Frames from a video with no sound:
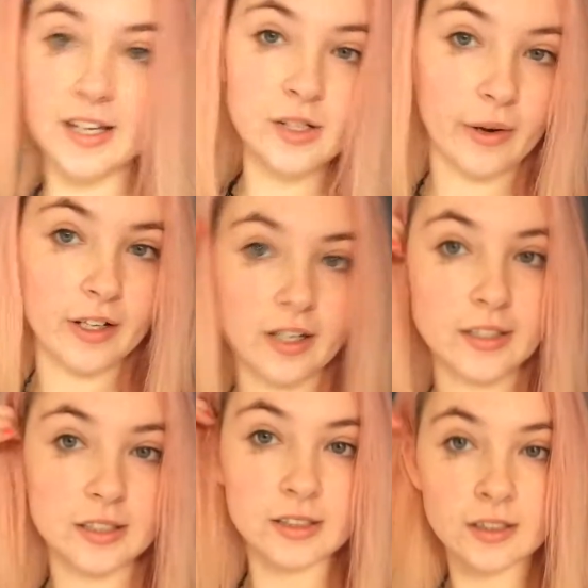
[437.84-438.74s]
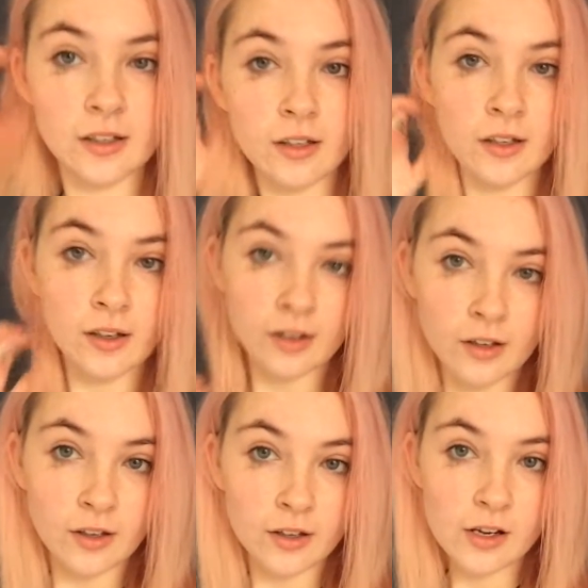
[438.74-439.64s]
here is quite nice.
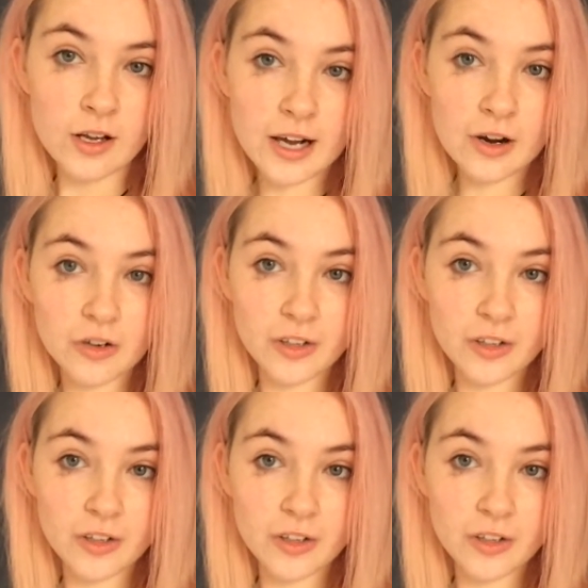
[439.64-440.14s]
Look how